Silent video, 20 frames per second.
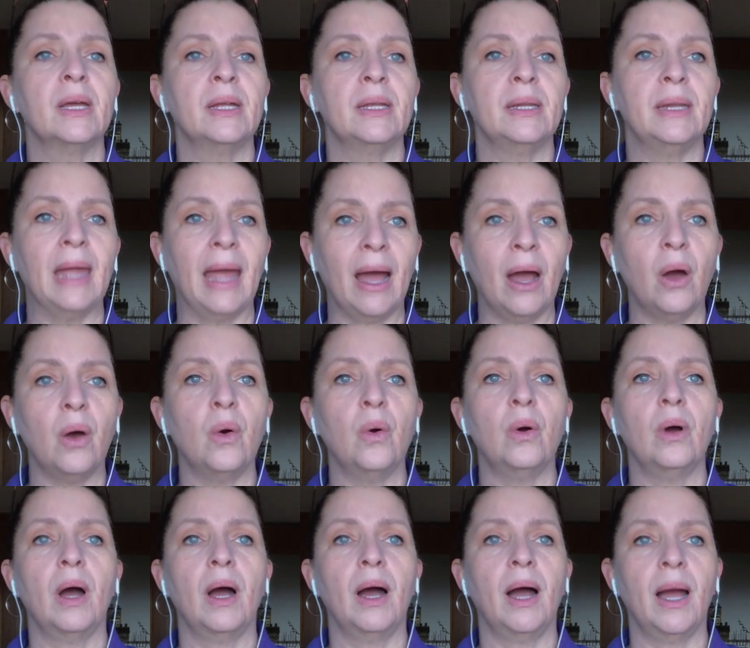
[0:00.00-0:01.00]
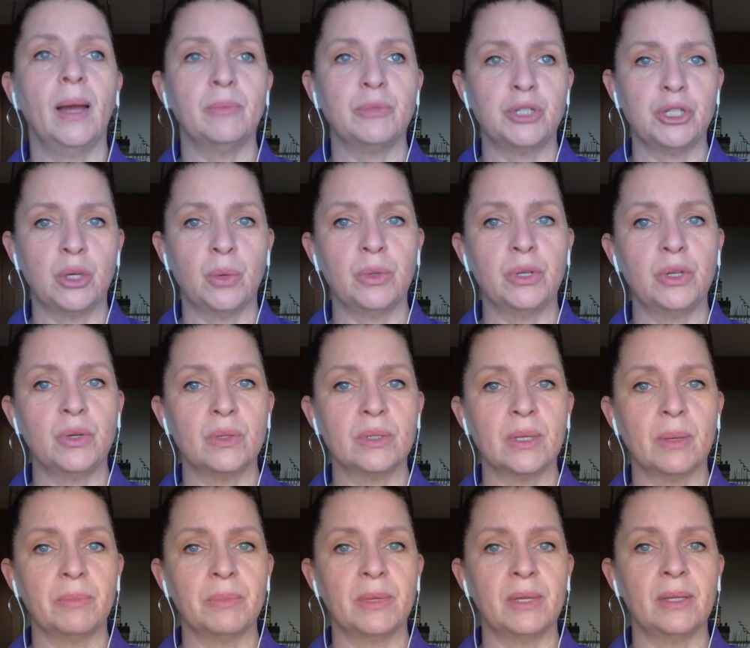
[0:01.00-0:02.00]
Now I'm showing you
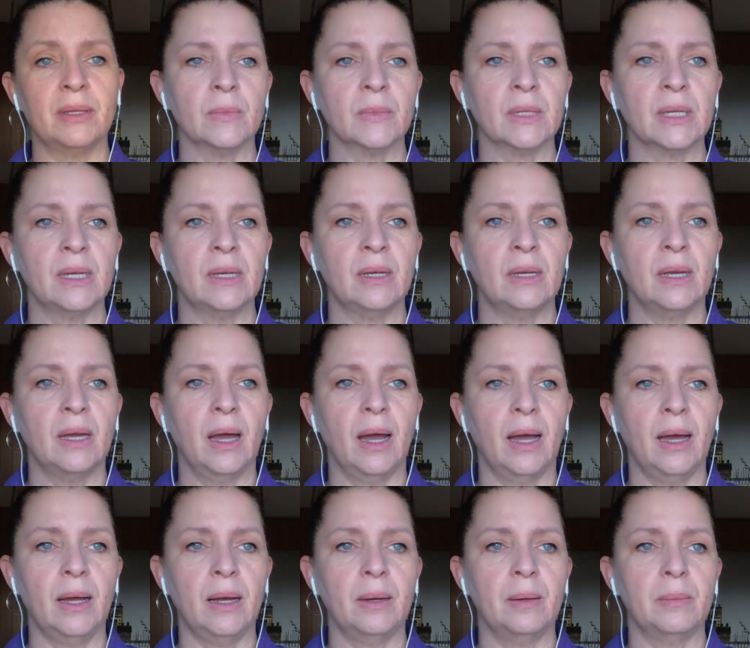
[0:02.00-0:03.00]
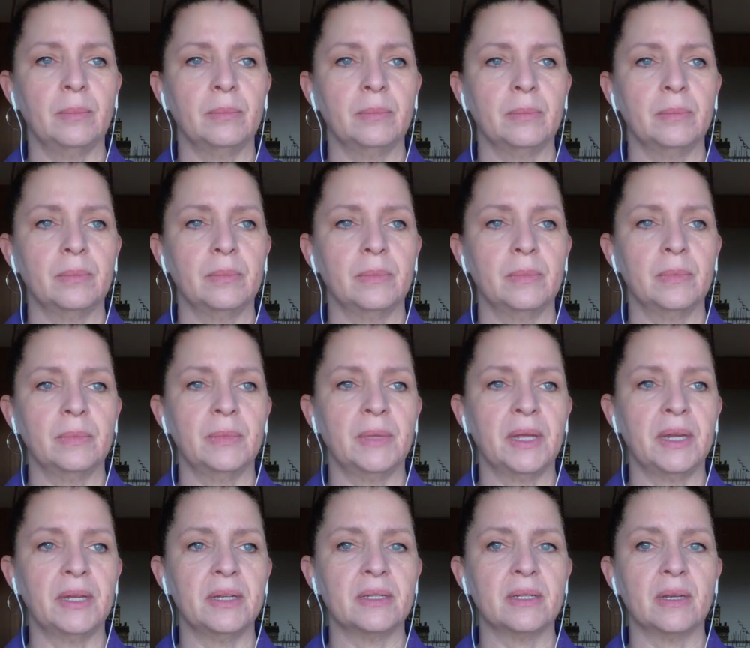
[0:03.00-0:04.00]
something um, that
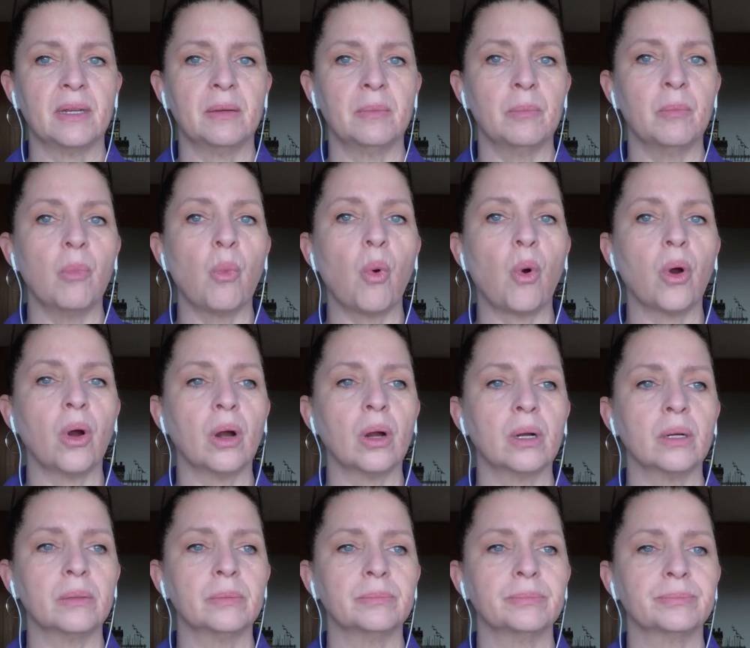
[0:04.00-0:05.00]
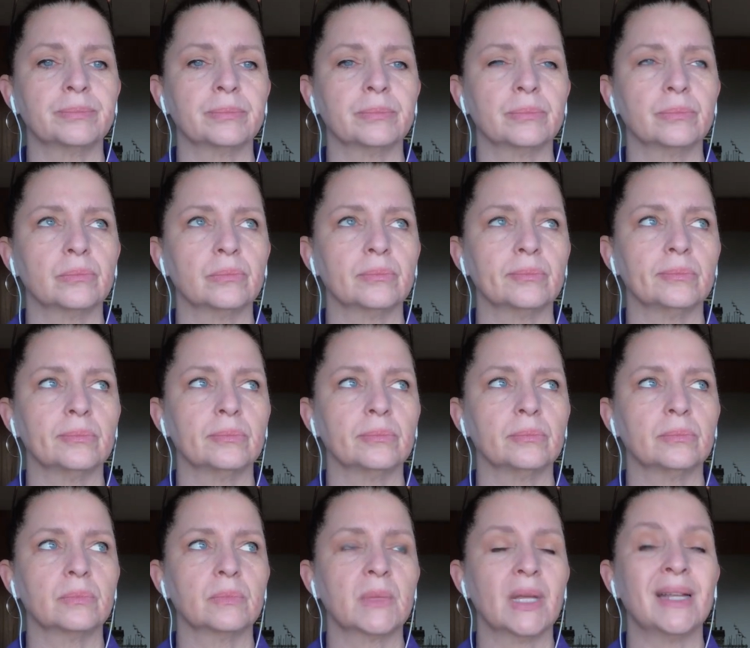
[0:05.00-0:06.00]
is more
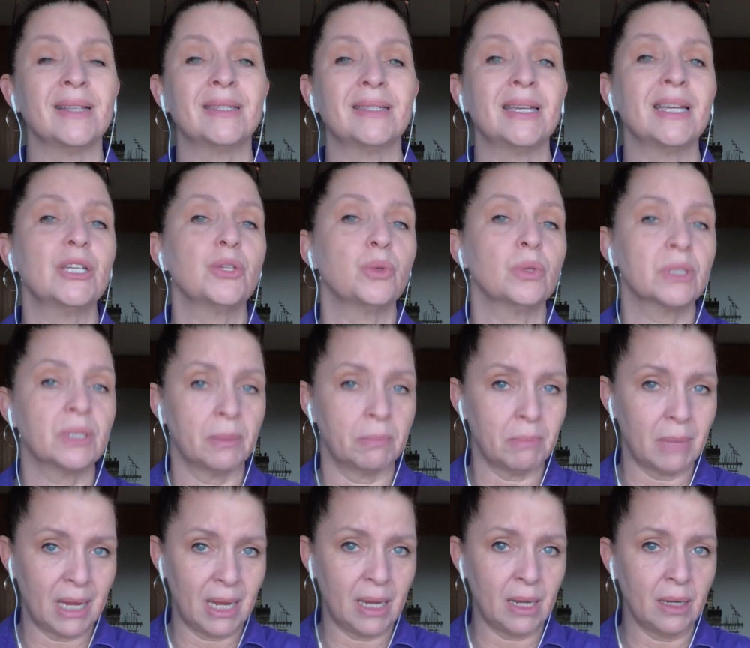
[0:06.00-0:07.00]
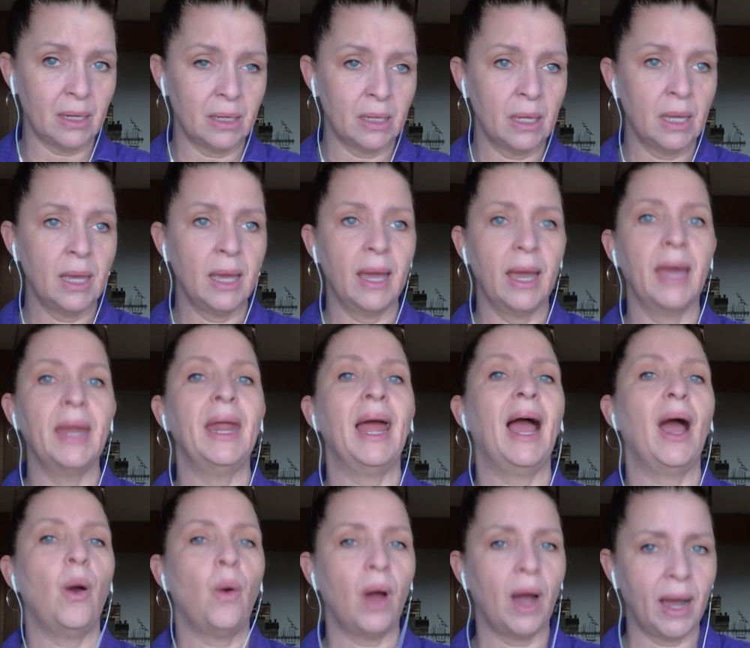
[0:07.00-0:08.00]
instinctual to me and
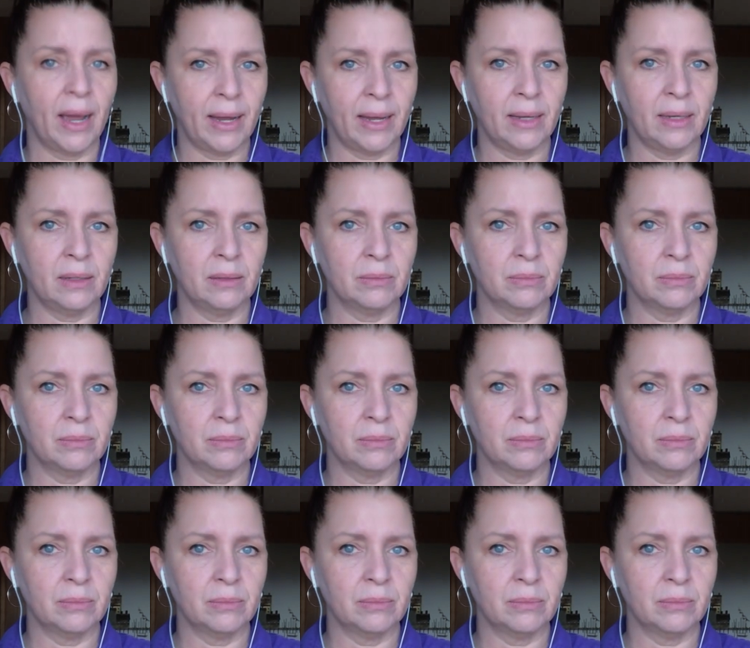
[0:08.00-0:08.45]
how I